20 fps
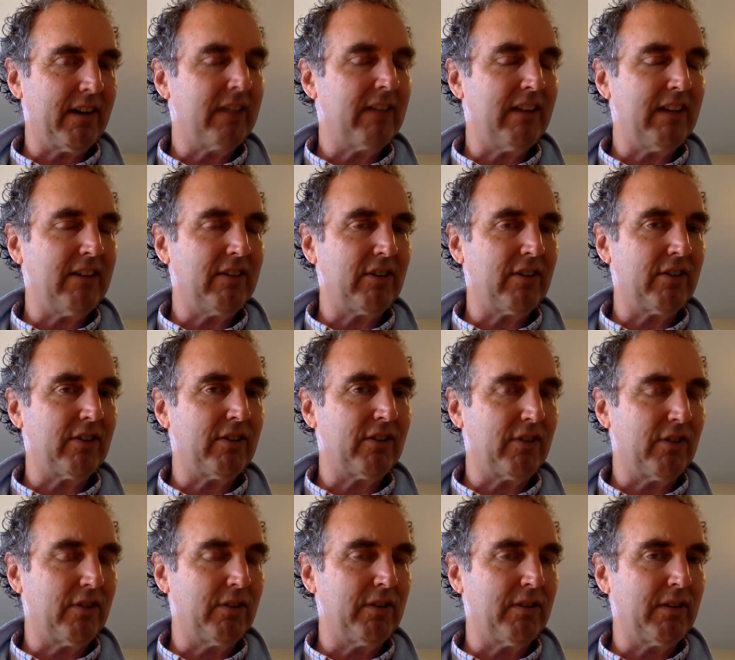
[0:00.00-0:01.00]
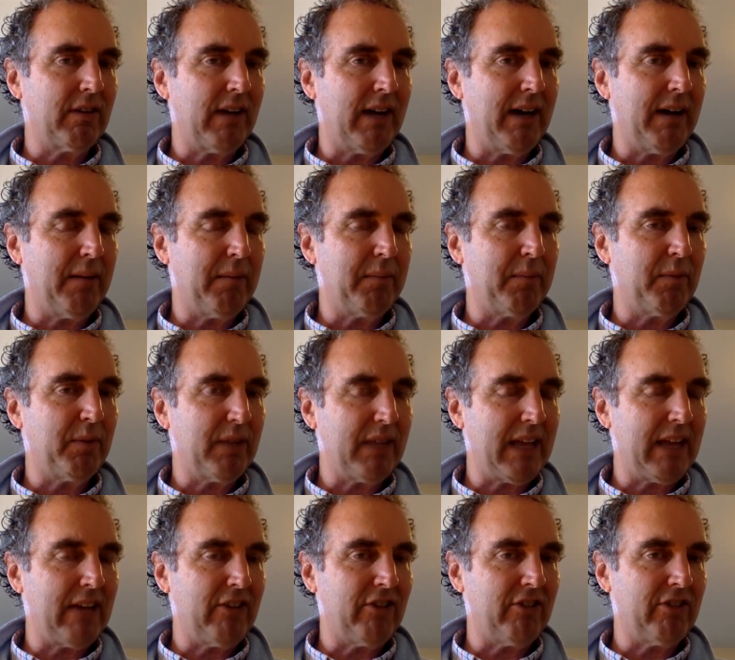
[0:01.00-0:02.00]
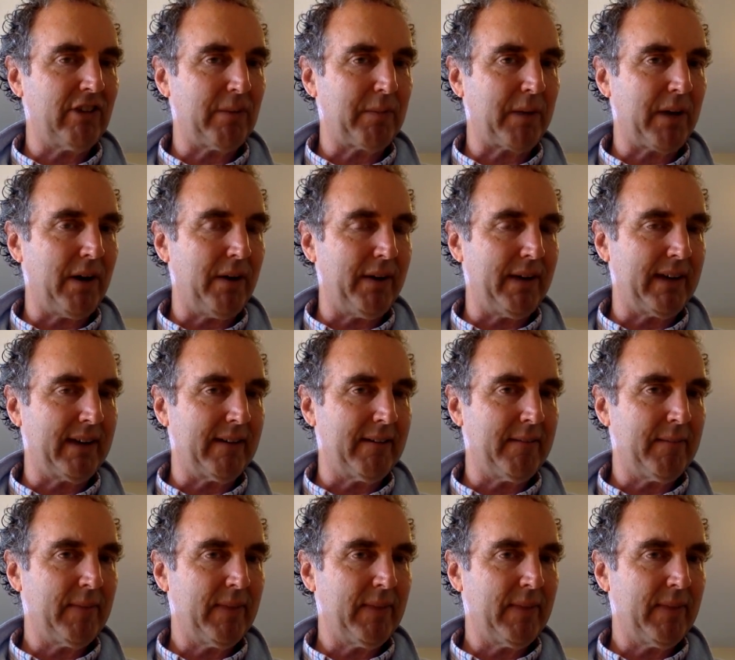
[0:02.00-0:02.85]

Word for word: a teacher student um, relationship going.